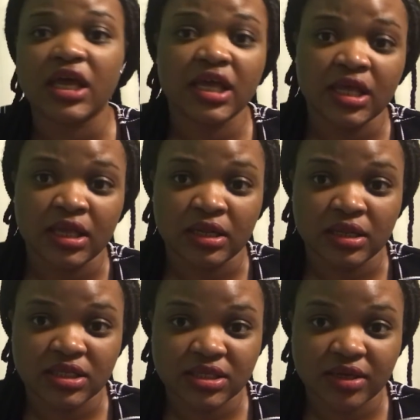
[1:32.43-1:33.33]
in
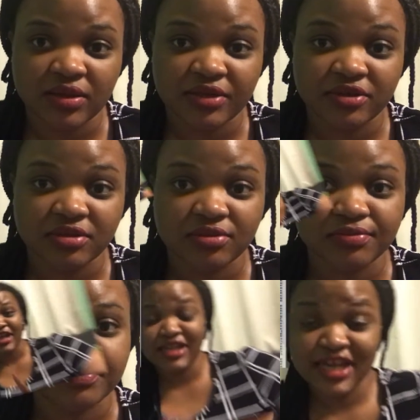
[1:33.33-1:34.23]
the Southeast.
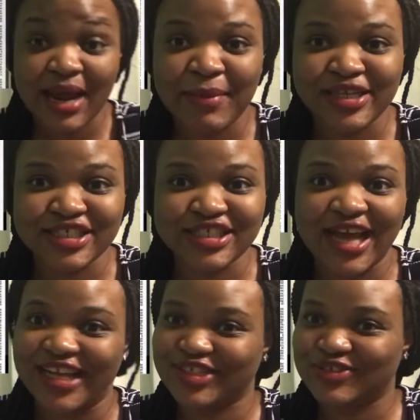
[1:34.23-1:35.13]
Did I mention
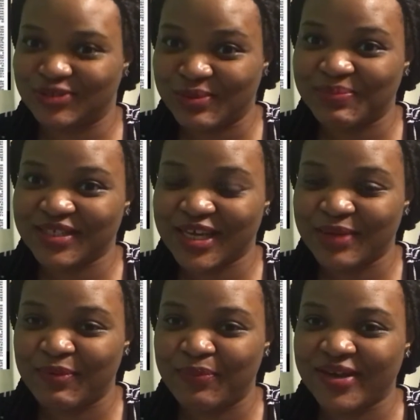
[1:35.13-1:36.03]
that Trump is going to
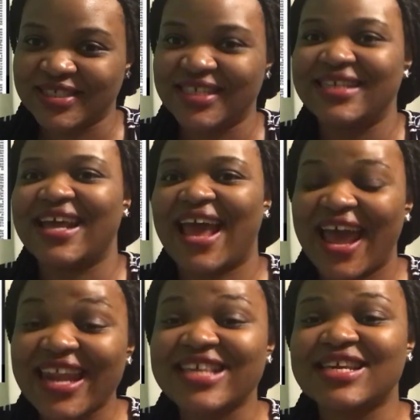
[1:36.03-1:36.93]
be president
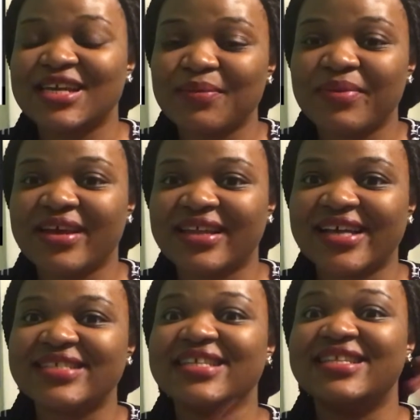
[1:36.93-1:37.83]
and is going to be
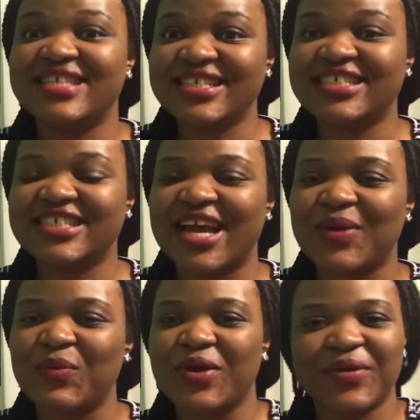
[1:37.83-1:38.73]
elected this
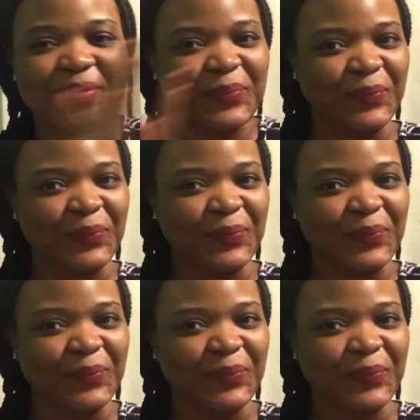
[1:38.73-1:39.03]
January?